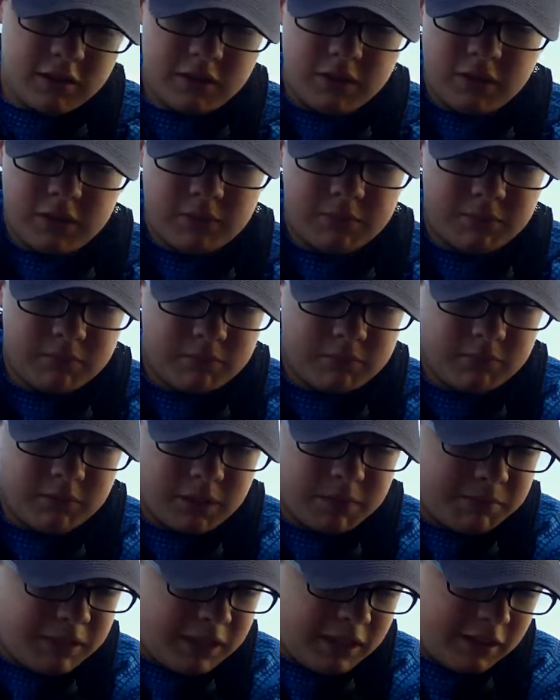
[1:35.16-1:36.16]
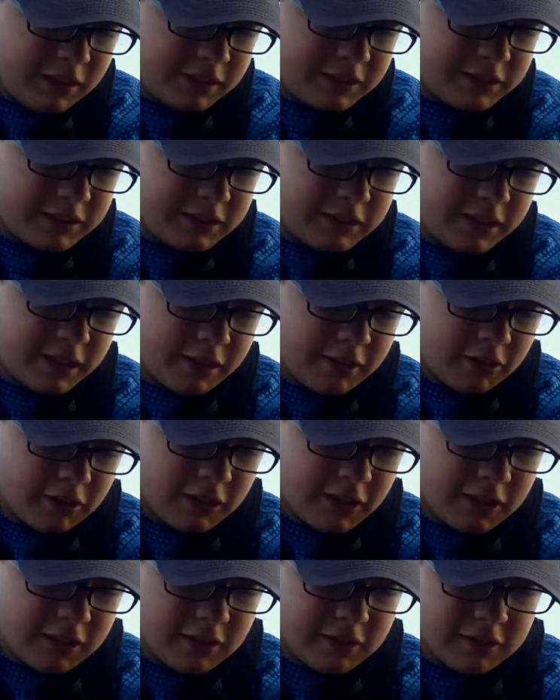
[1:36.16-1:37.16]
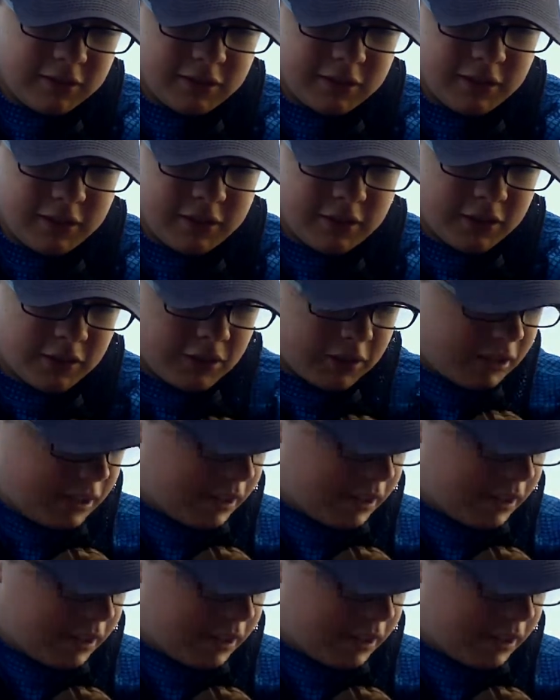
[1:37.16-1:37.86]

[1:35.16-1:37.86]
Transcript: Um, let me get the scale out and all